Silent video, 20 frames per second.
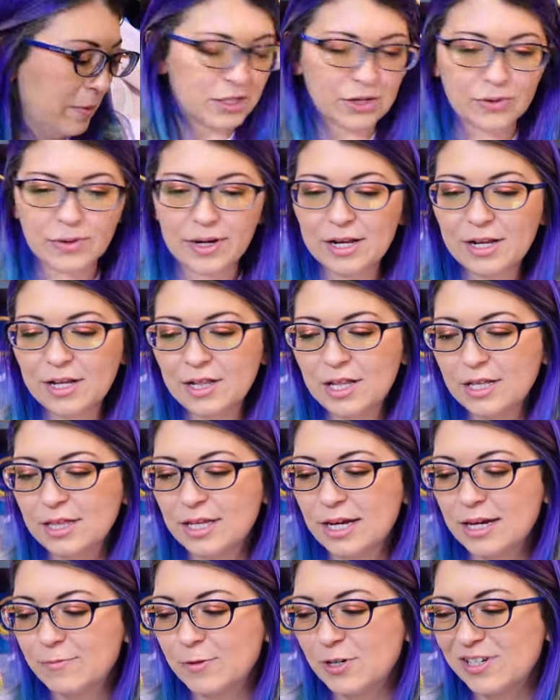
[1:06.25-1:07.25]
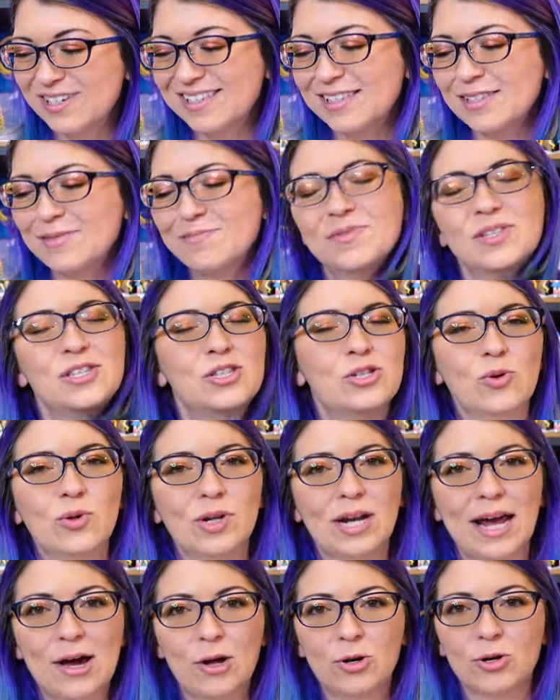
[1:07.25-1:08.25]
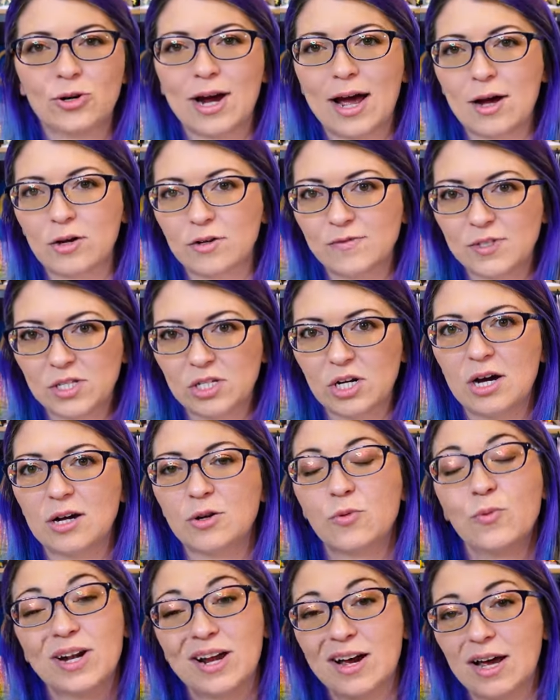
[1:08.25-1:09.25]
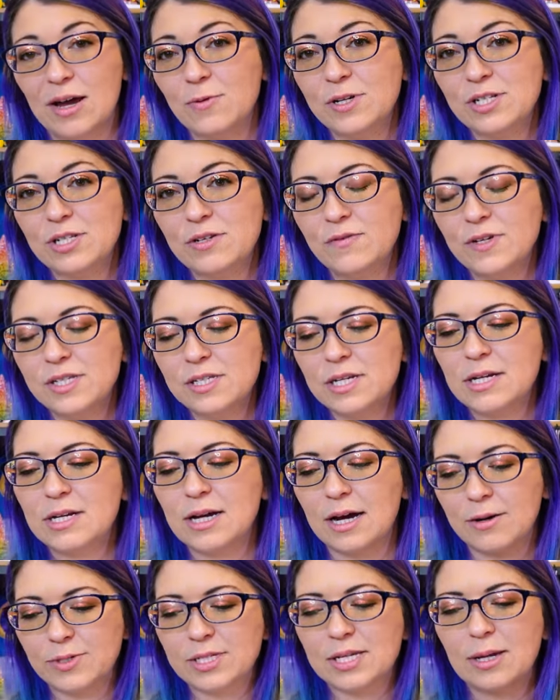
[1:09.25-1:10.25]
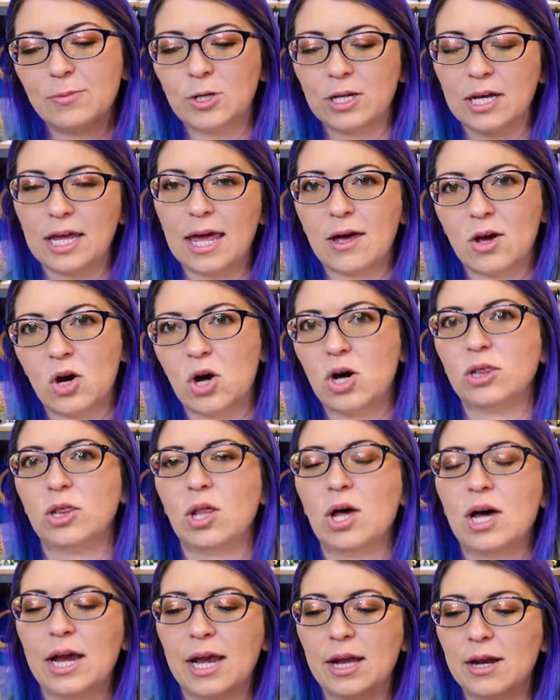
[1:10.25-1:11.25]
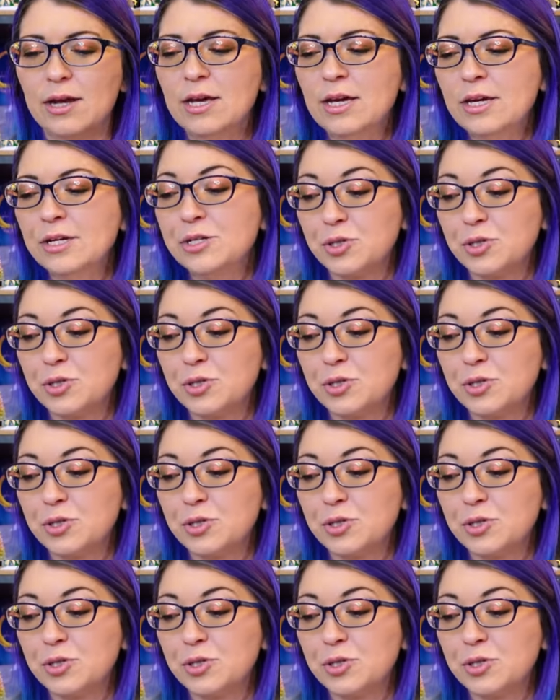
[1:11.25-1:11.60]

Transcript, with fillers: So anything that was sold out or out of stock when I went to visit, I was able to get online.